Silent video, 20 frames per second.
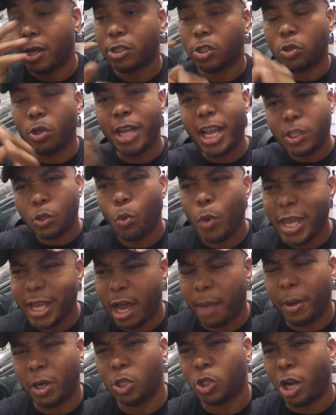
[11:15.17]
So next week,
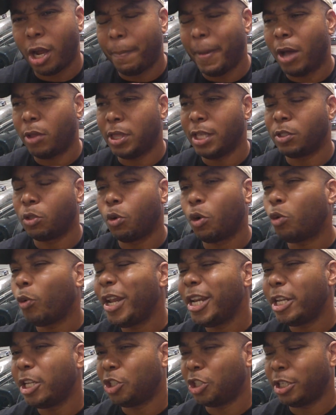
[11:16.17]
I'm going to talk about this
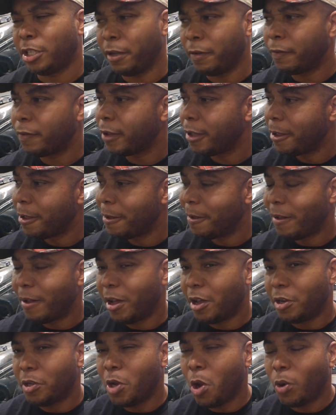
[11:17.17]
great initiative
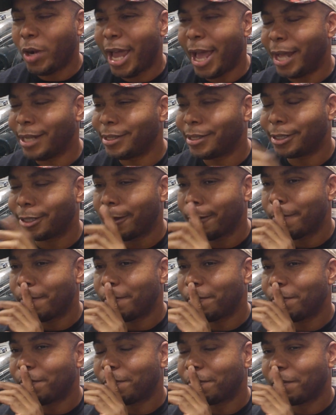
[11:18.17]
known as
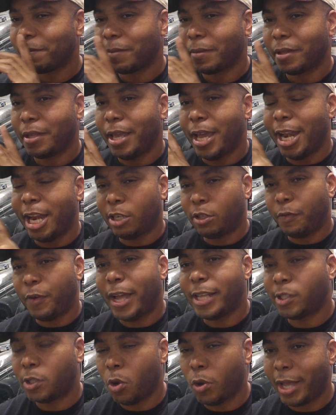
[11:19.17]

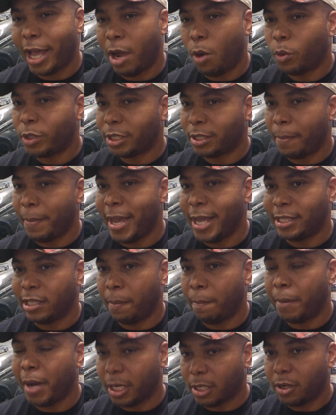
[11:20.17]
Electrify SoCal, which is
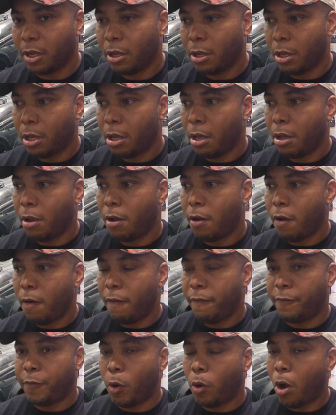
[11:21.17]
amazing. But
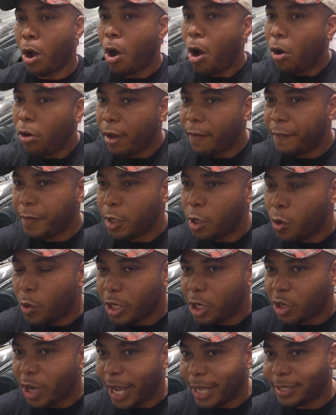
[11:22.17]
for all of you
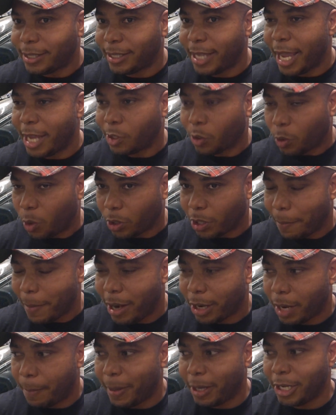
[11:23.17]
in the United States, or North
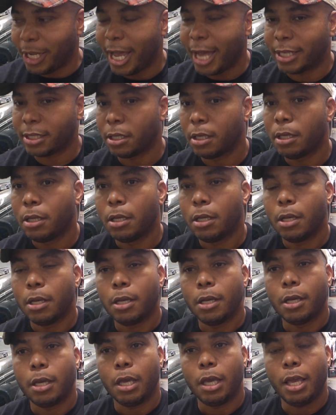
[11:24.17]
America better yet,
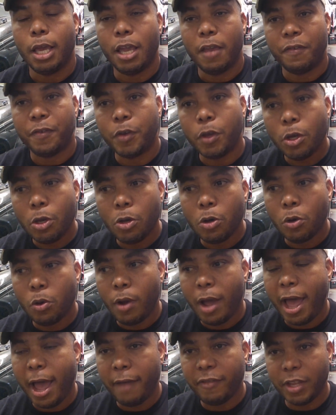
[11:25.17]
if
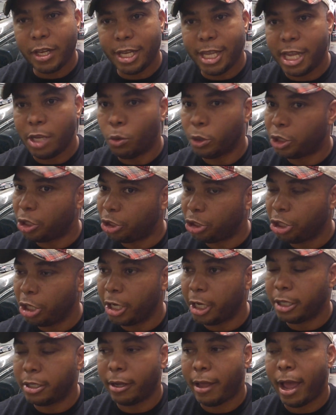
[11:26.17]
you have the need, which you
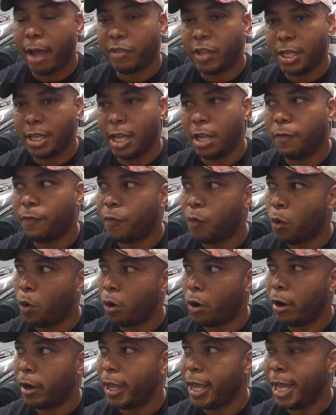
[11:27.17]
should, have the need
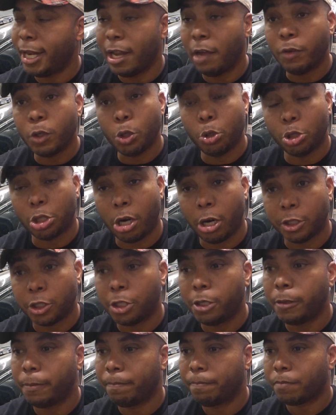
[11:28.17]
for a level 2
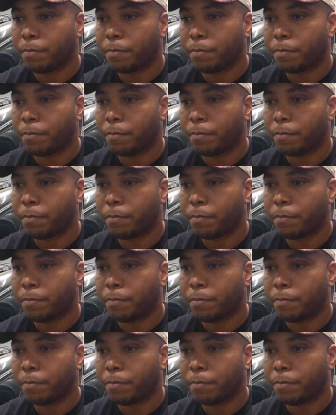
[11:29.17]
charger,